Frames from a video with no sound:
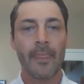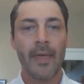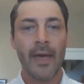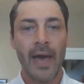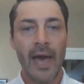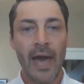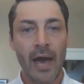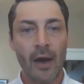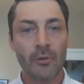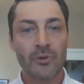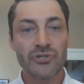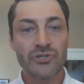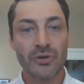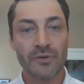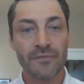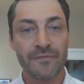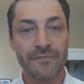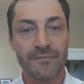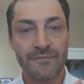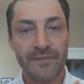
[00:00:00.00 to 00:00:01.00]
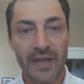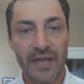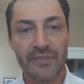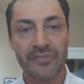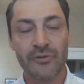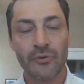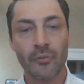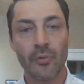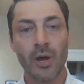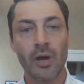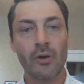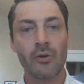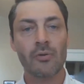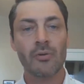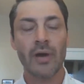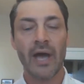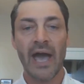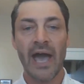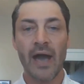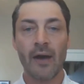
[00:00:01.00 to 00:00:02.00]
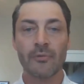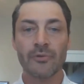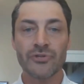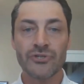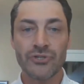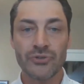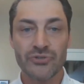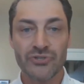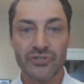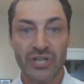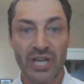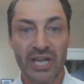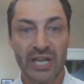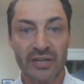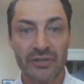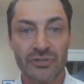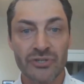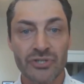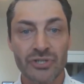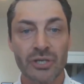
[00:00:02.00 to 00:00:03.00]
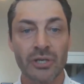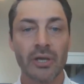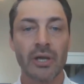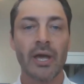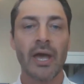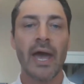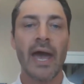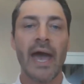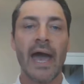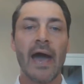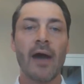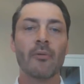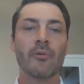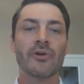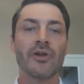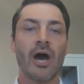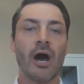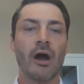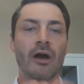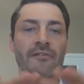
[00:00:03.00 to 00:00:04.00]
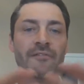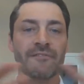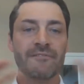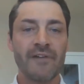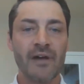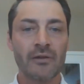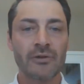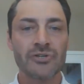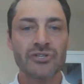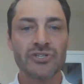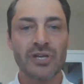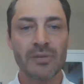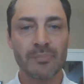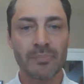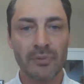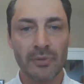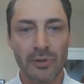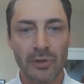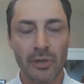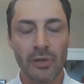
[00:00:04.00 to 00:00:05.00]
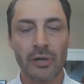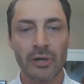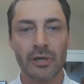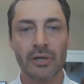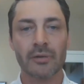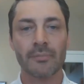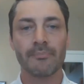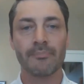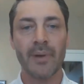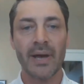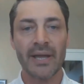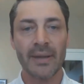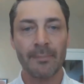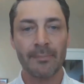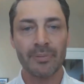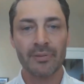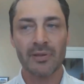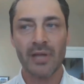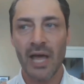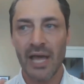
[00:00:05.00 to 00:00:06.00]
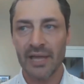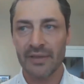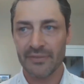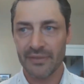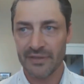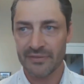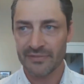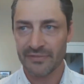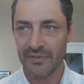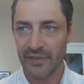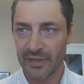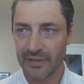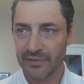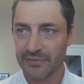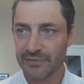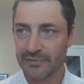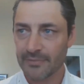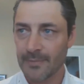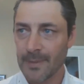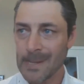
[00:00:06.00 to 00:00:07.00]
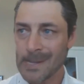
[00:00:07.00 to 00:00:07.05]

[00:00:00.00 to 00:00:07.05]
how would your faith grow? How would you change? How would our fellowship look by applying these things?